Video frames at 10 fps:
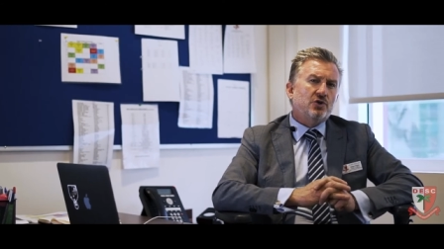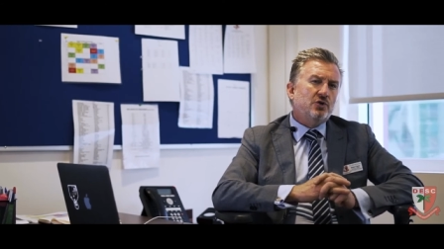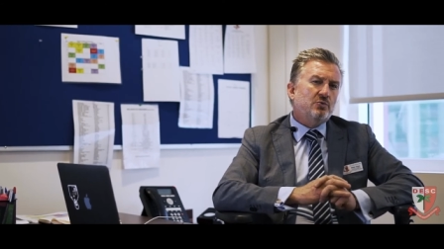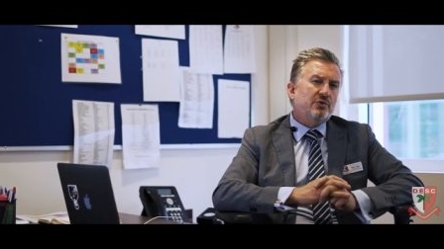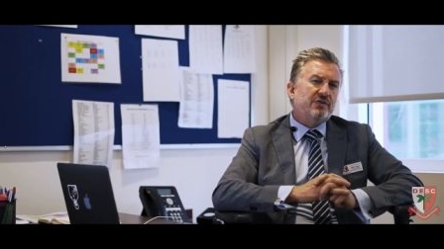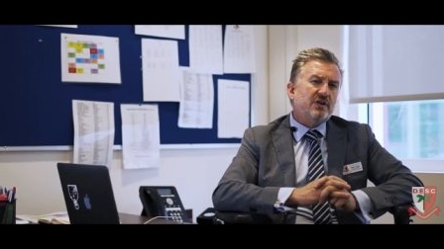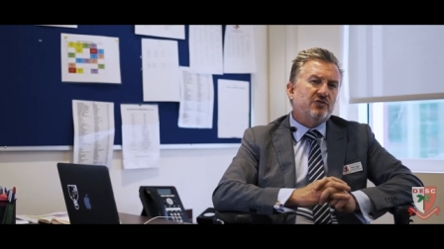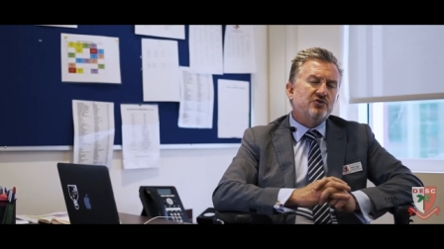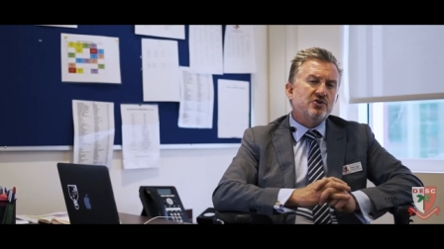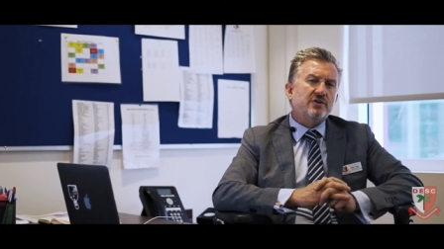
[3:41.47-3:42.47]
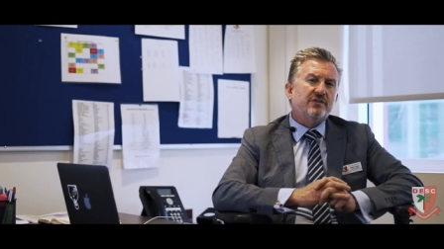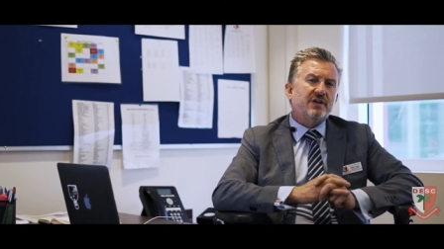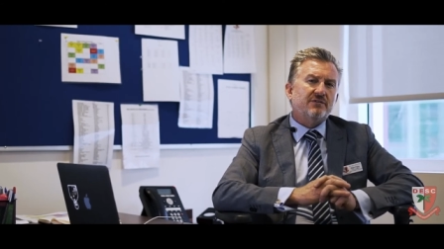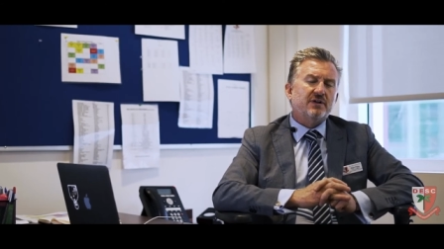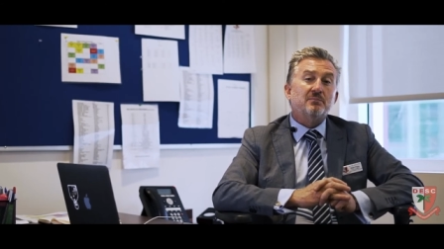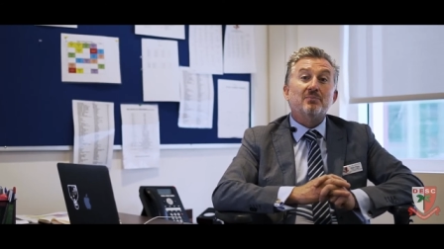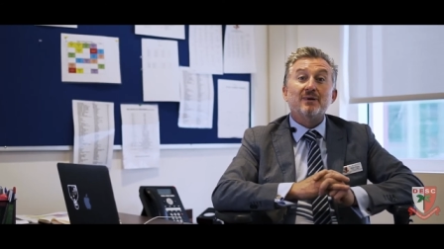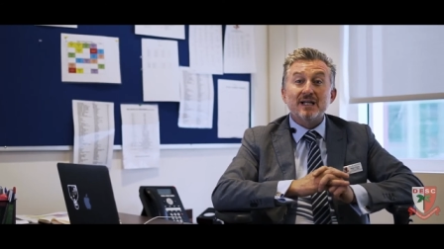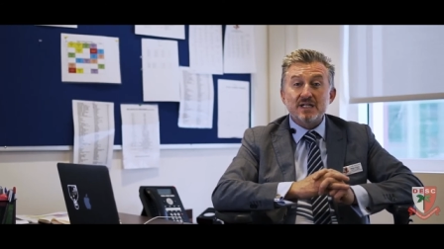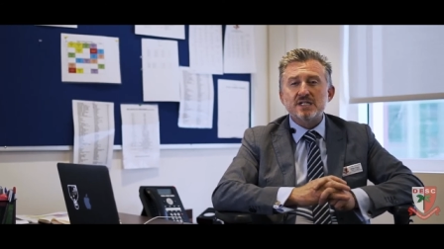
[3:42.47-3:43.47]
you will see students having
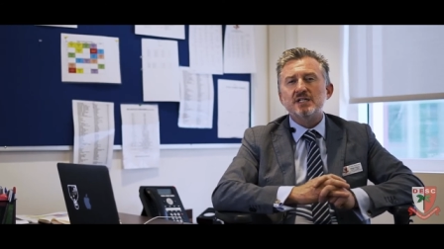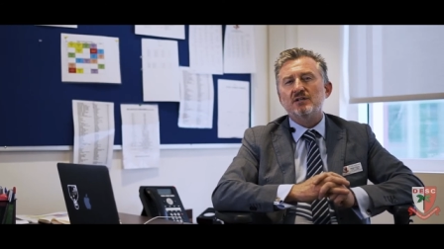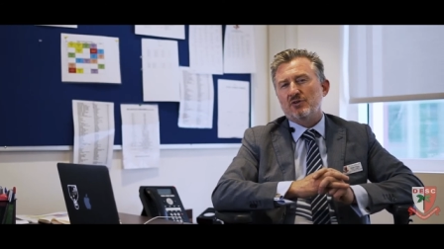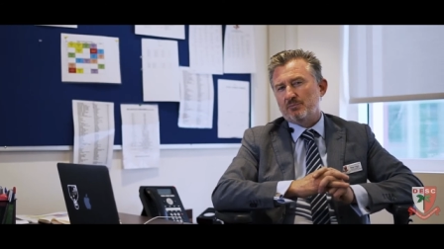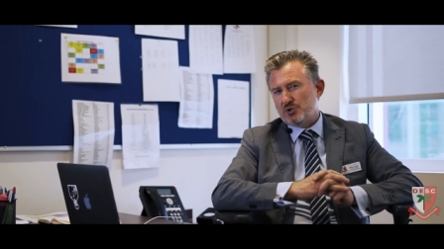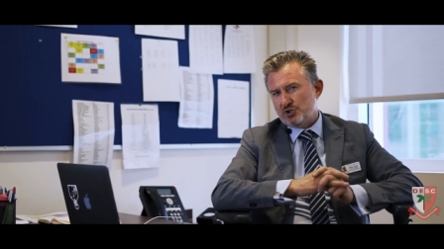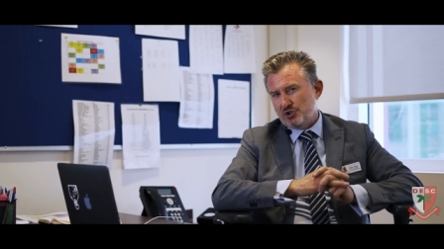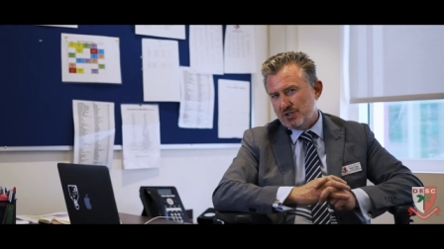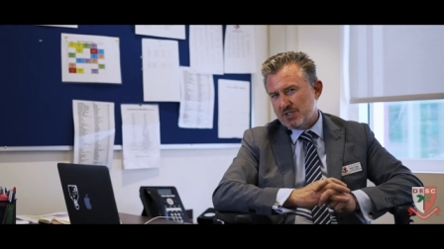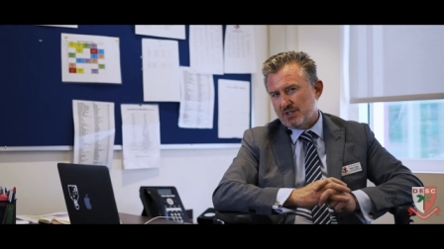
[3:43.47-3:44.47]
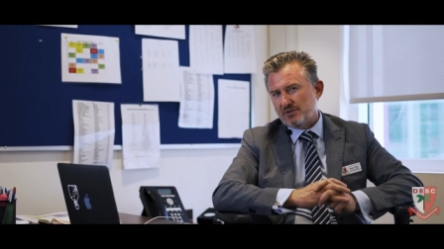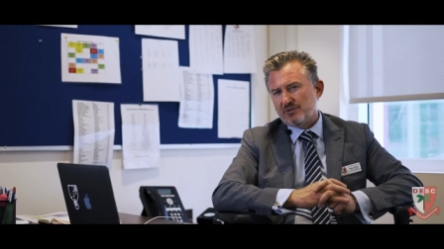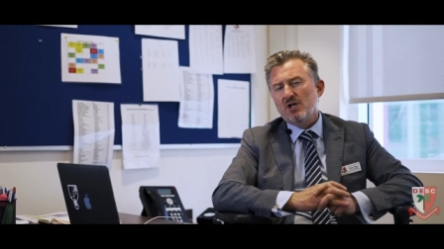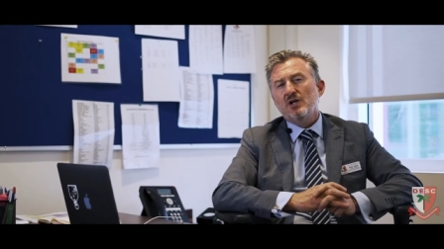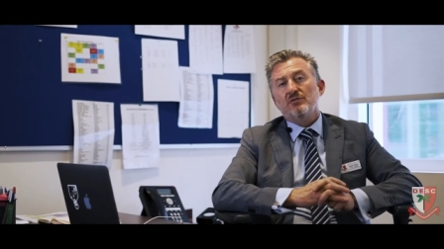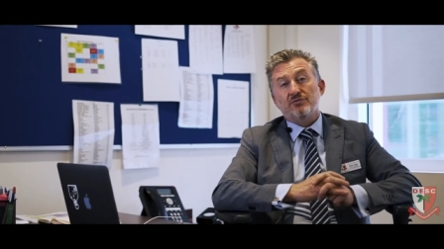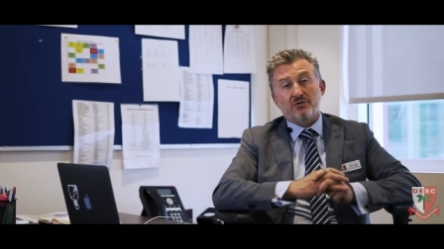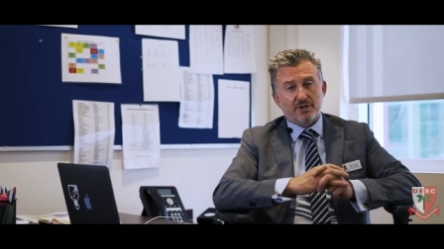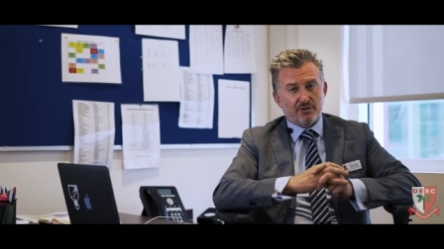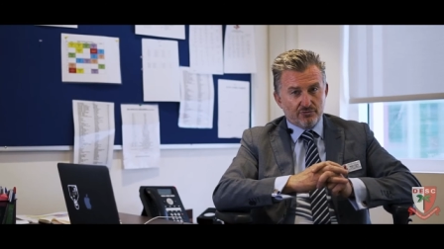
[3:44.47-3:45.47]
plenty of opportunities
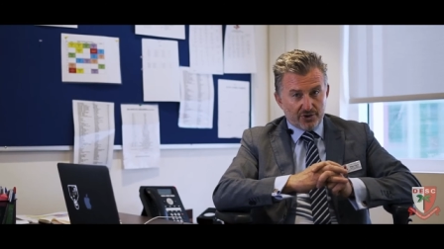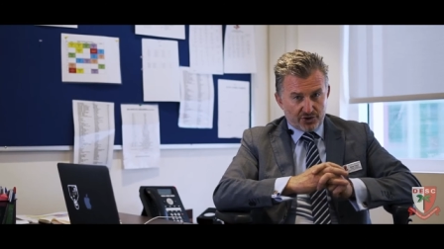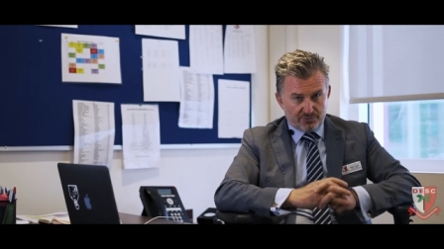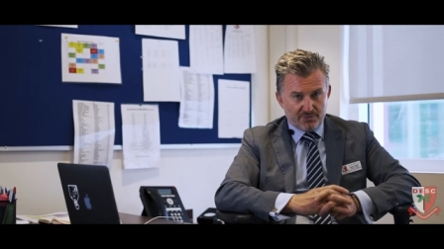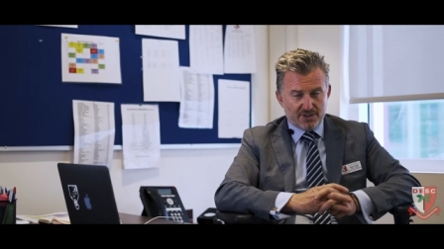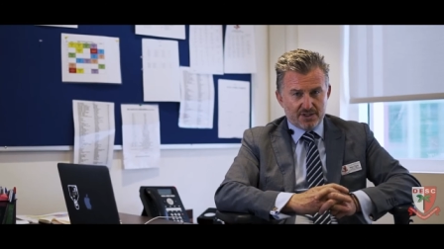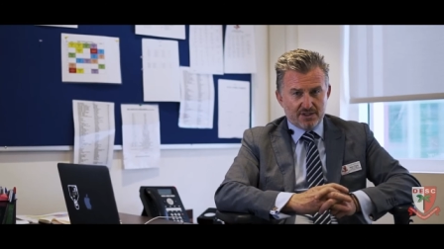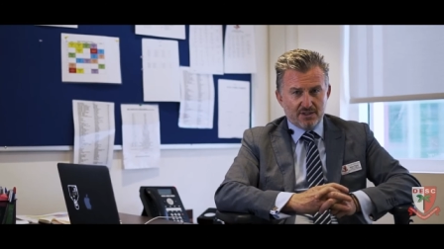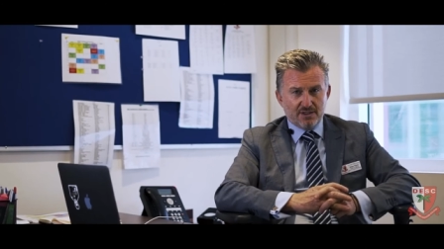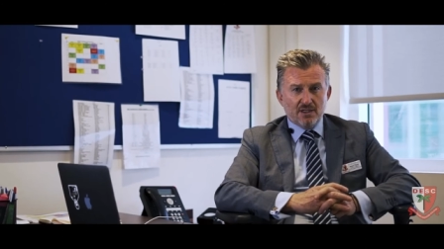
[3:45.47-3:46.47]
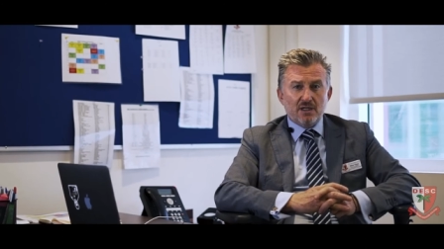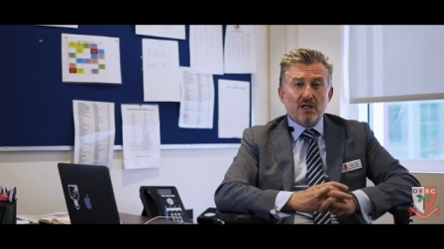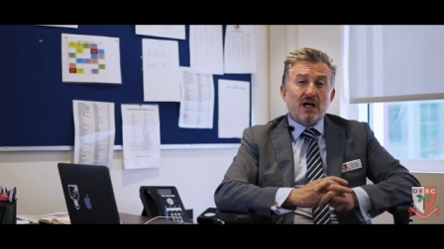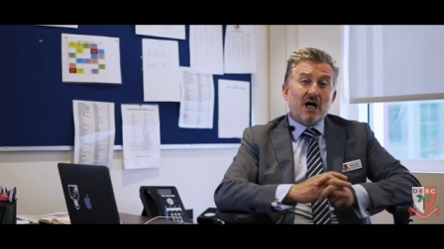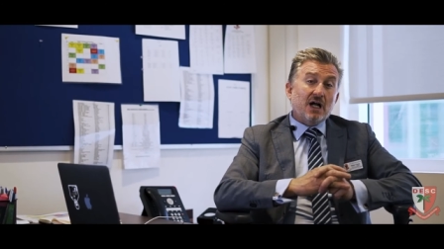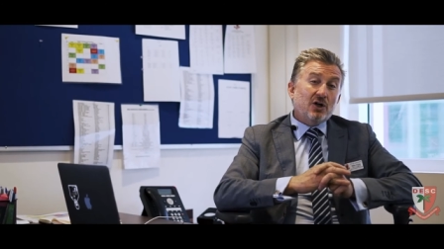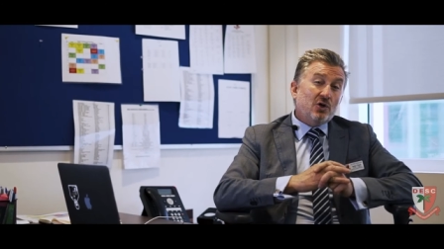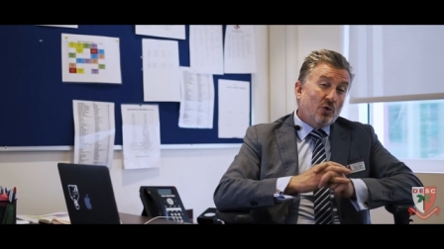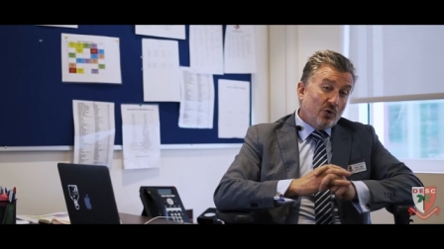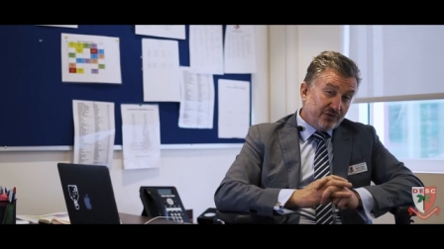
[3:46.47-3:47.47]
for enrichment. Our
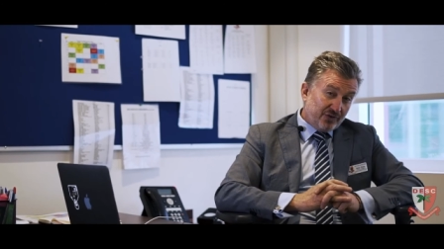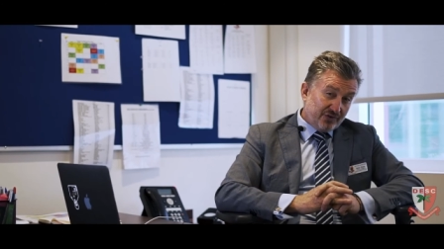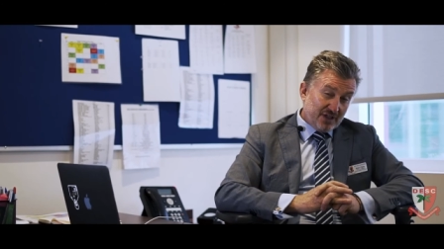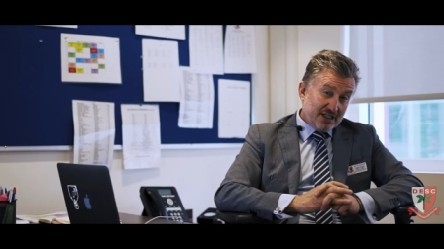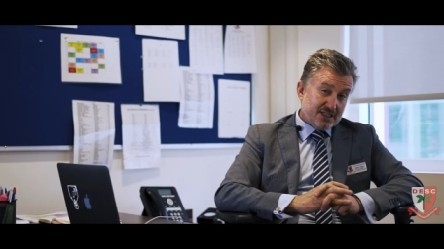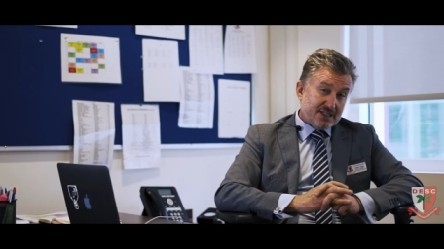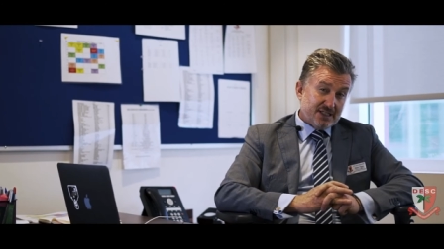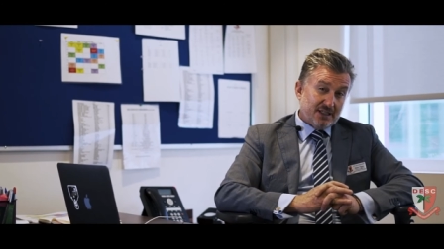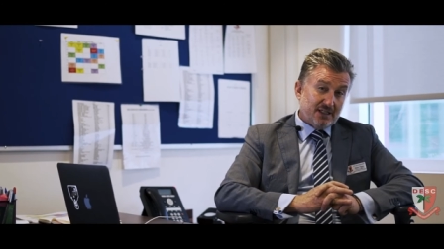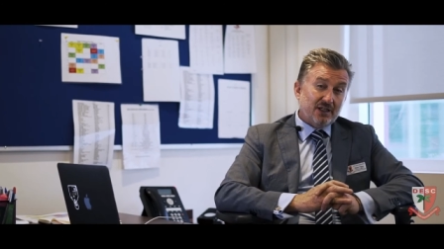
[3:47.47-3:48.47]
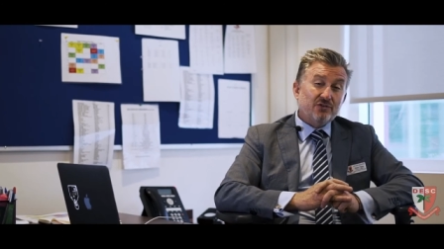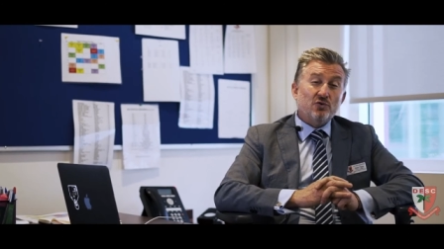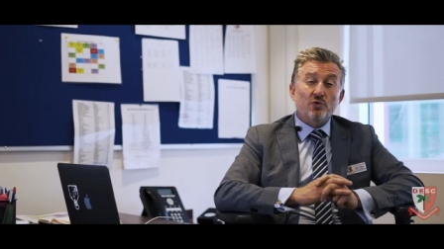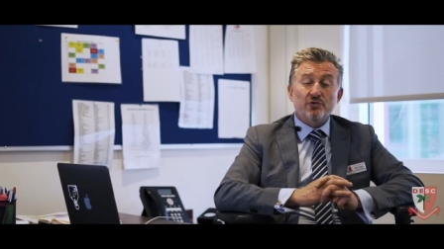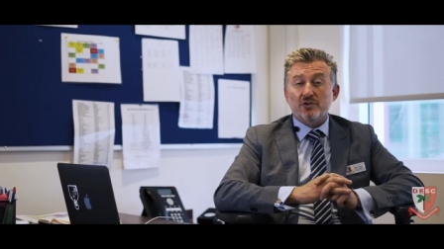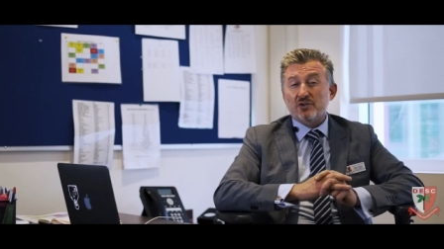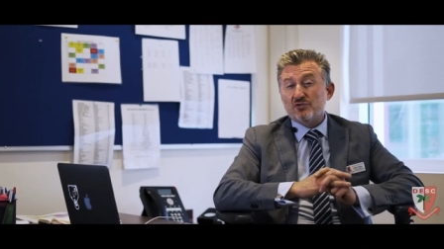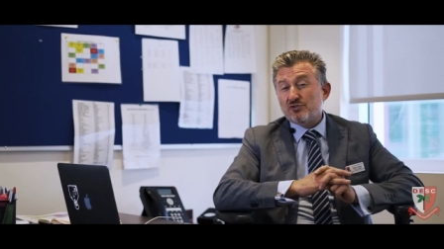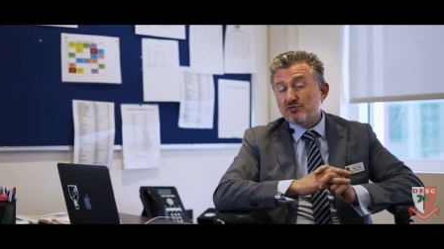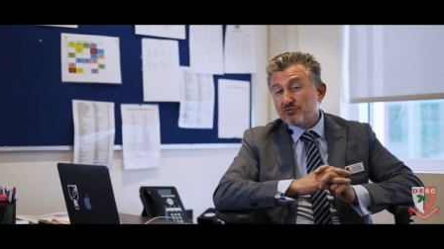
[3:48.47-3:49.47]
law society is also
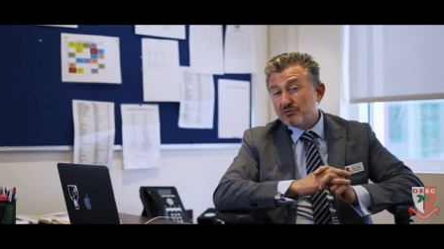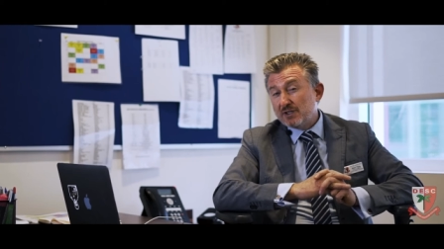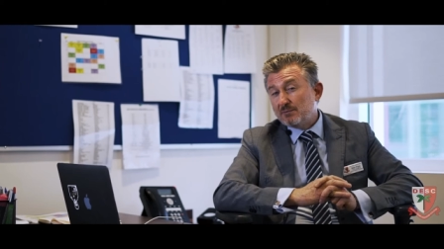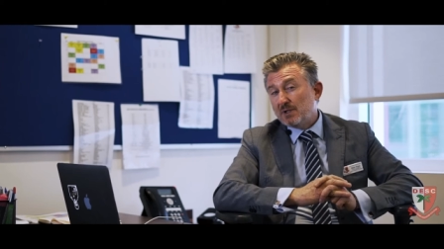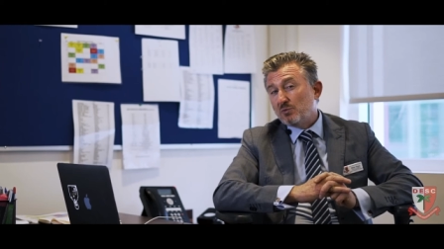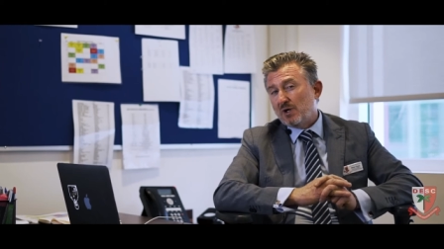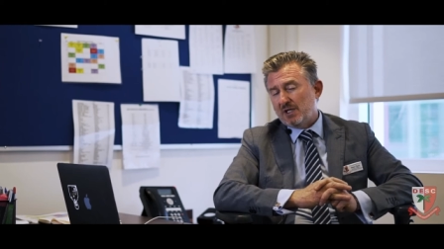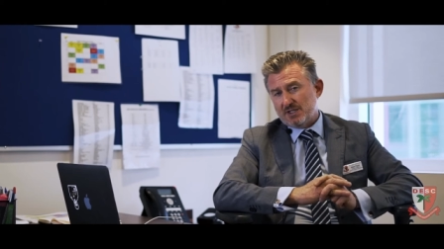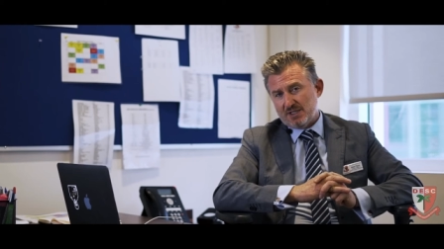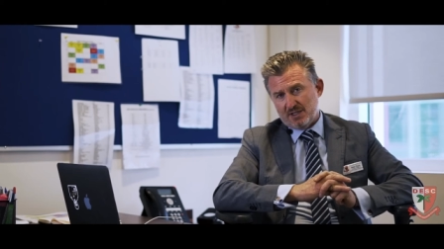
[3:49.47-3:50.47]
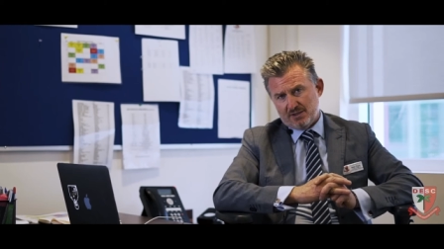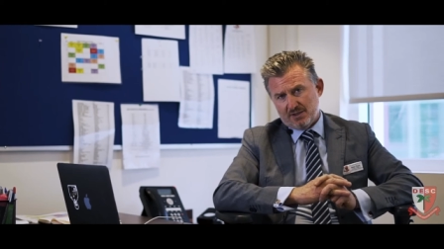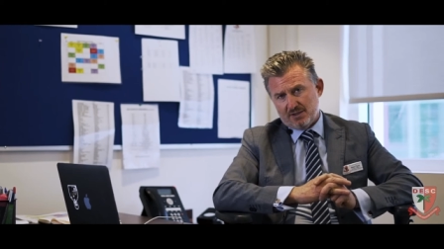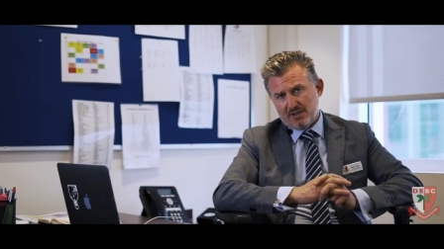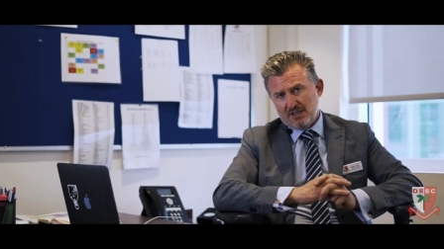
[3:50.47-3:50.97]
extremely well attended.